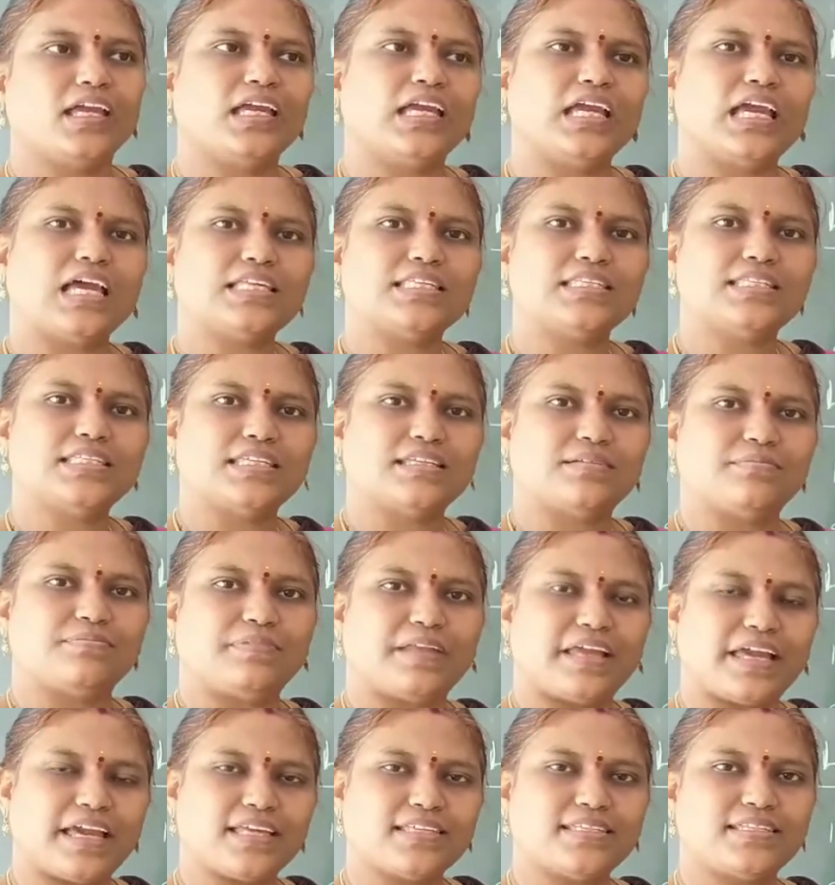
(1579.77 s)
He has
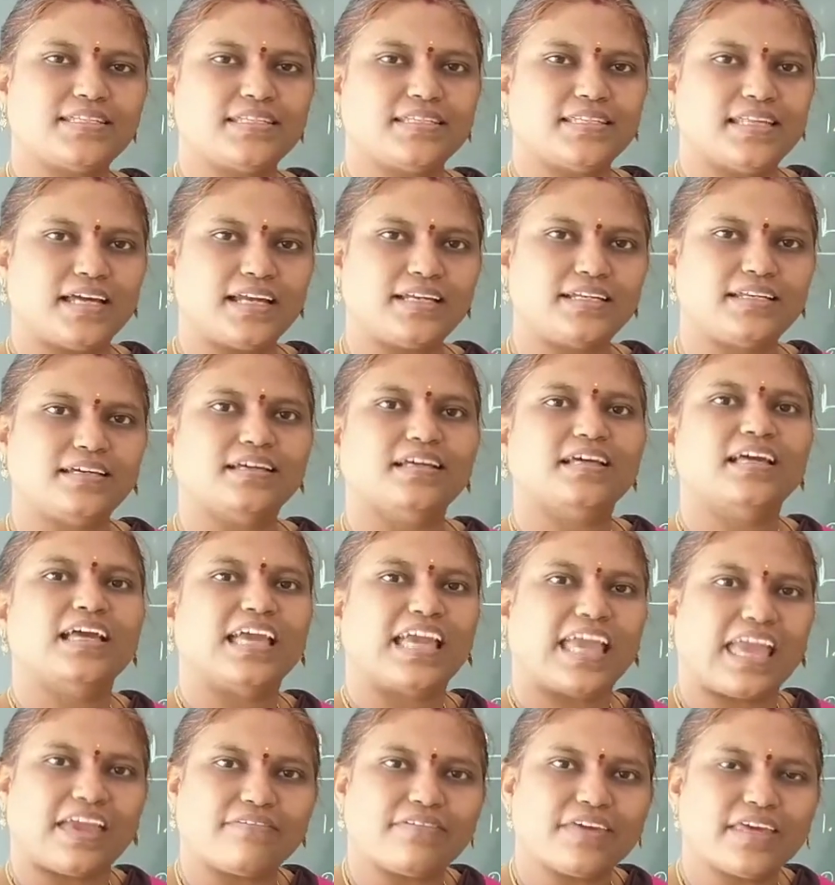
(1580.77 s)
placed that
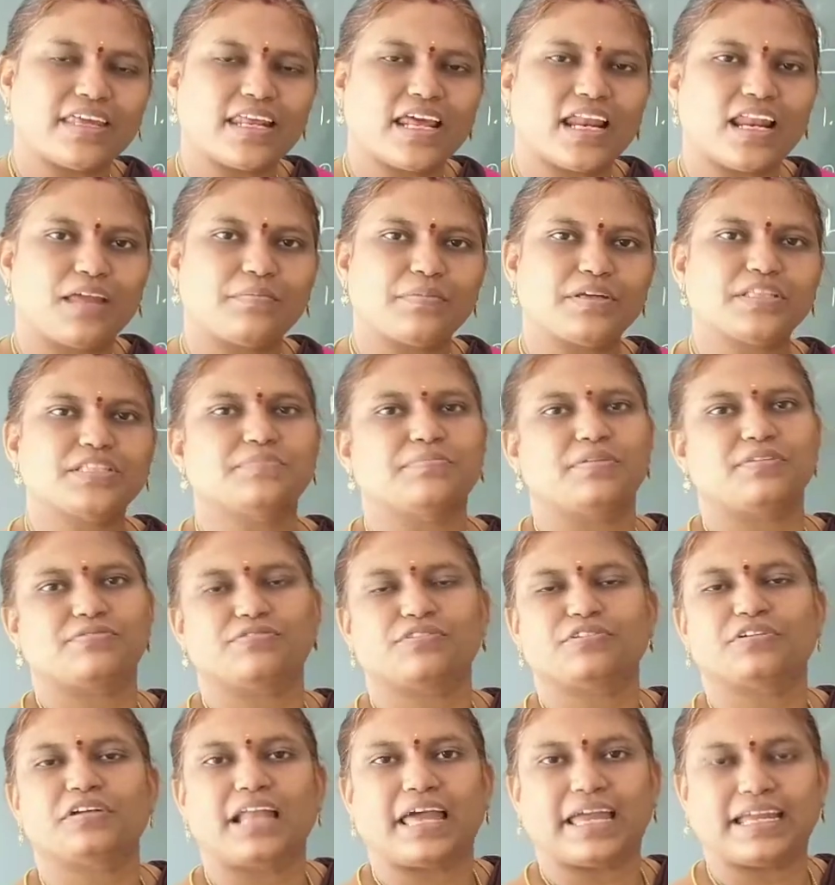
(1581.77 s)
heavier elements
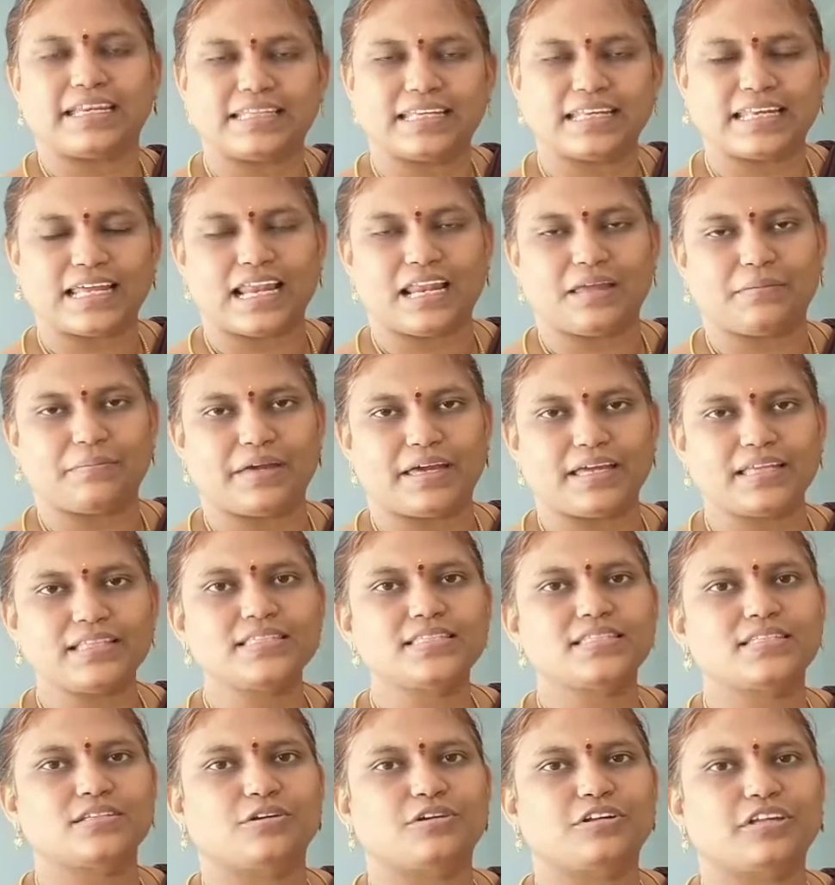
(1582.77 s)
before lighter
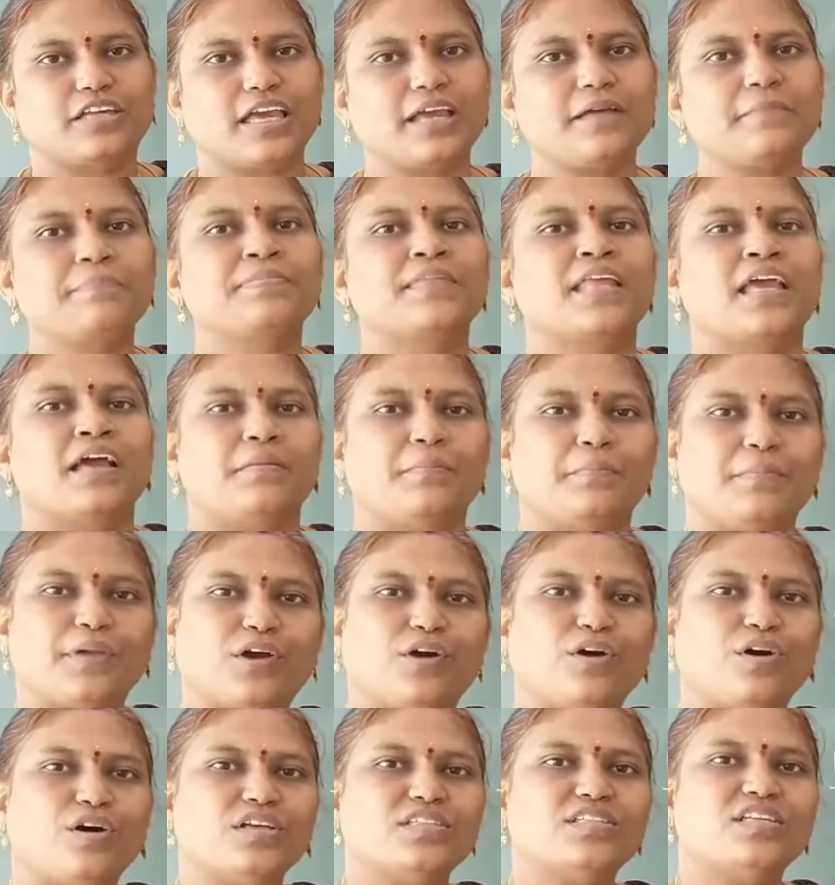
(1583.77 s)
elements, okay,
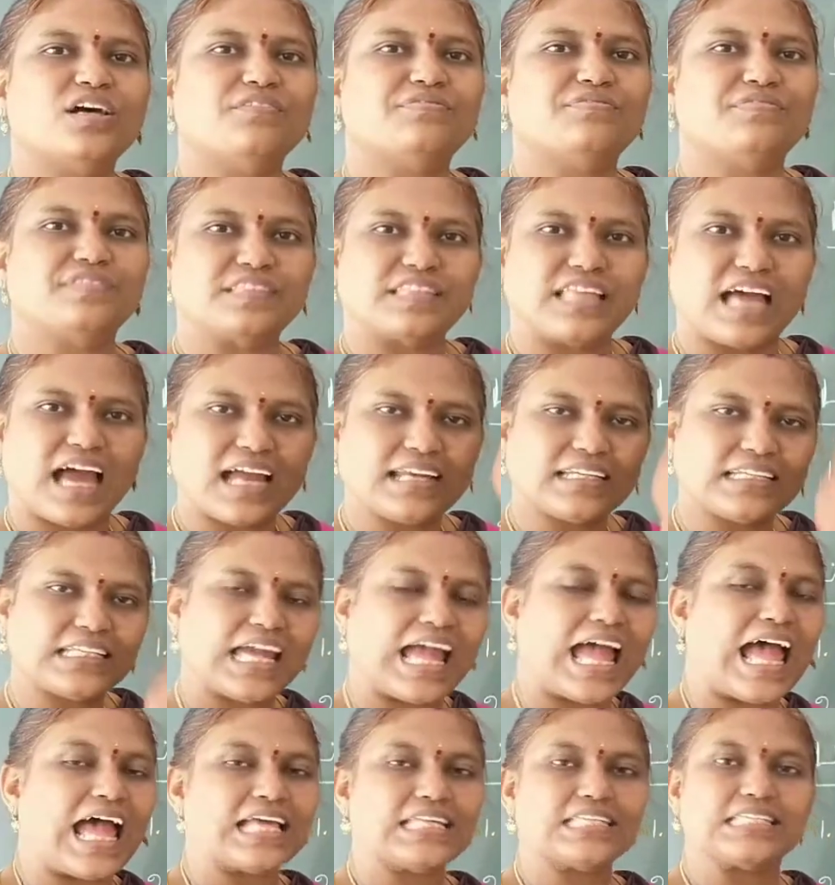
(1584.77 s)
because of that
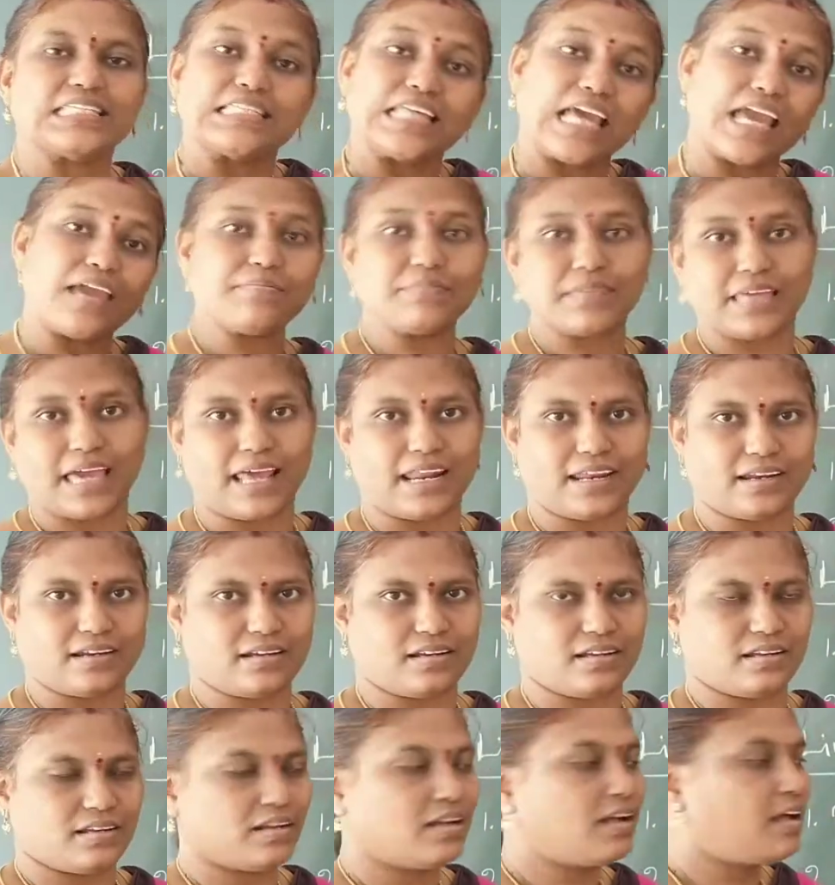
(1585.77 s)
has same
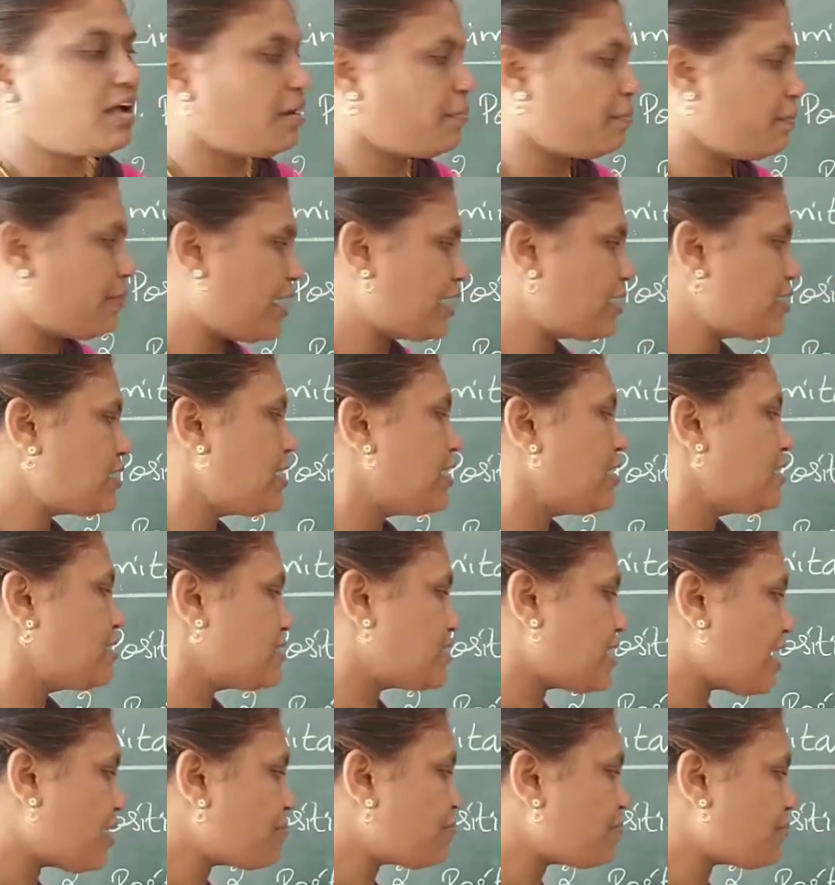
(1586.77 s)
character. But
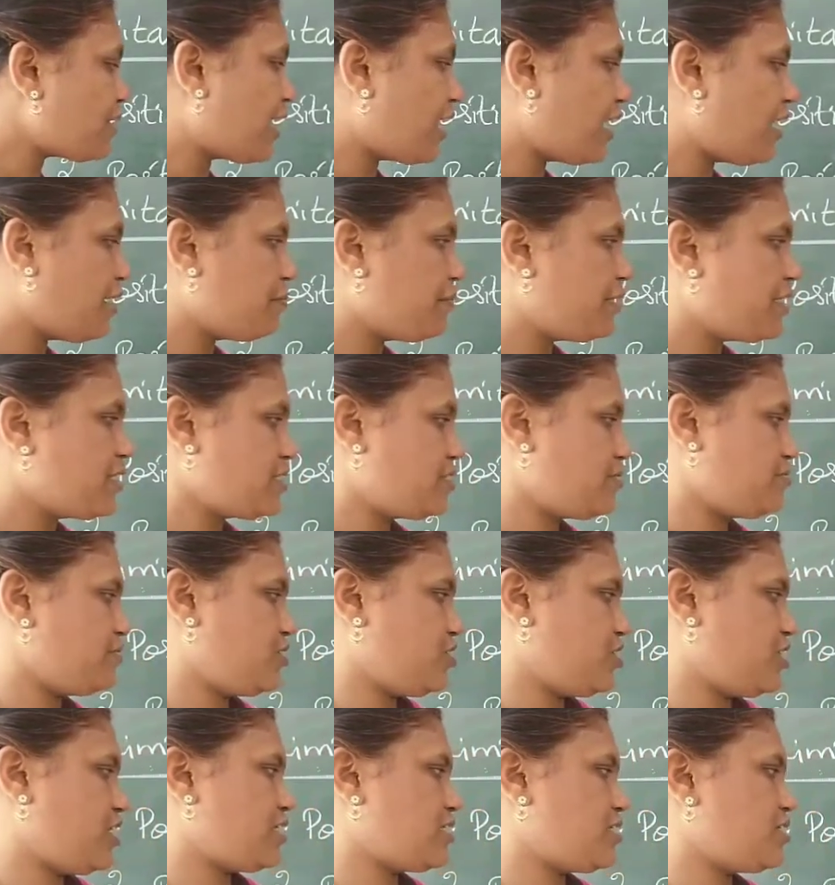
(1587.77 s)
some elements
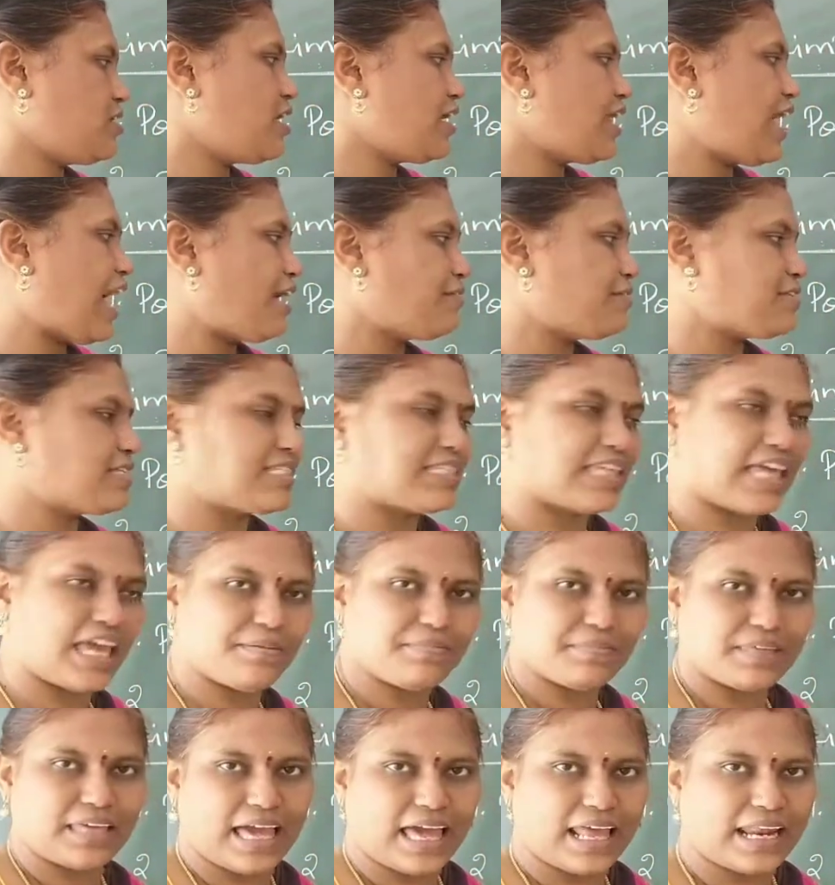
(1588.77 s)
which does not have the
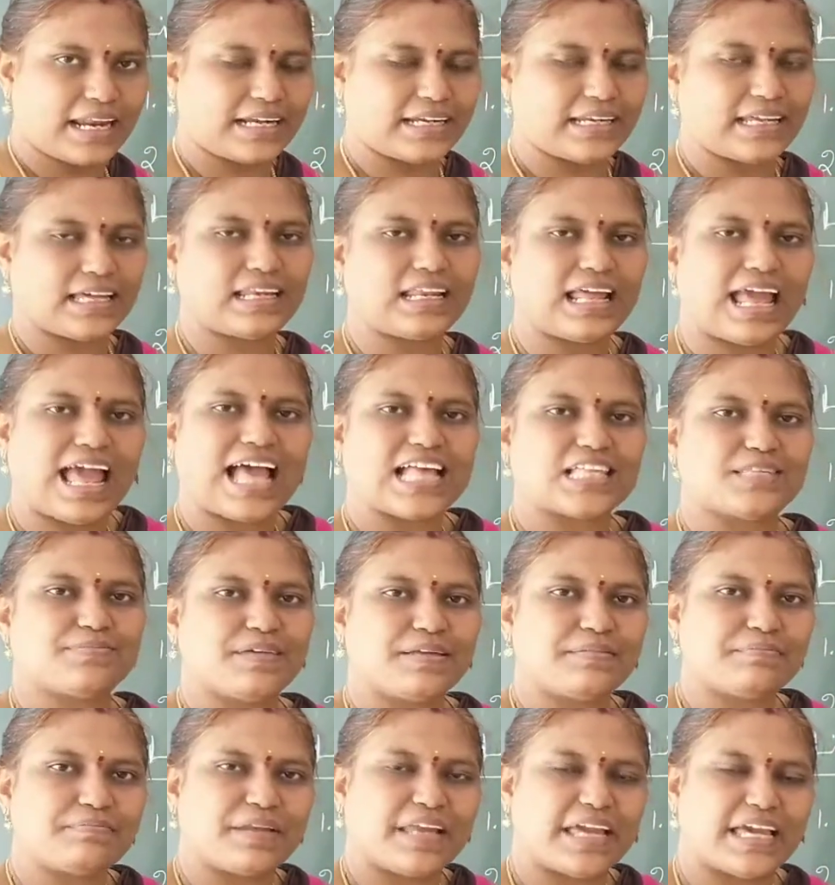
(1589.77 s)
same character has
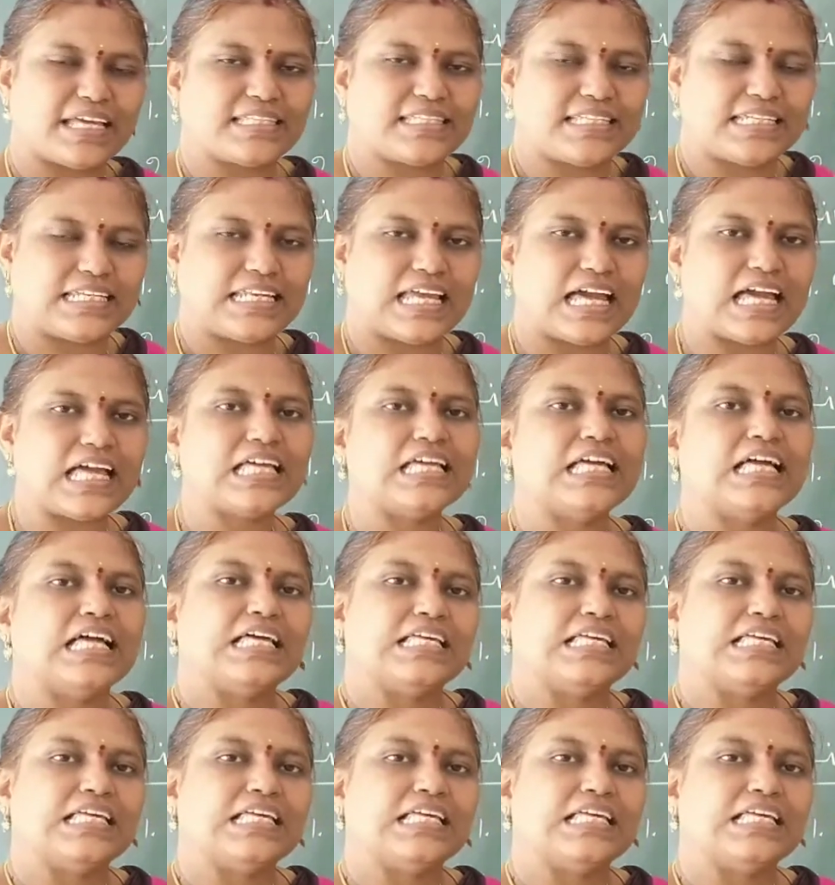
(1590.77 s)
been placed in a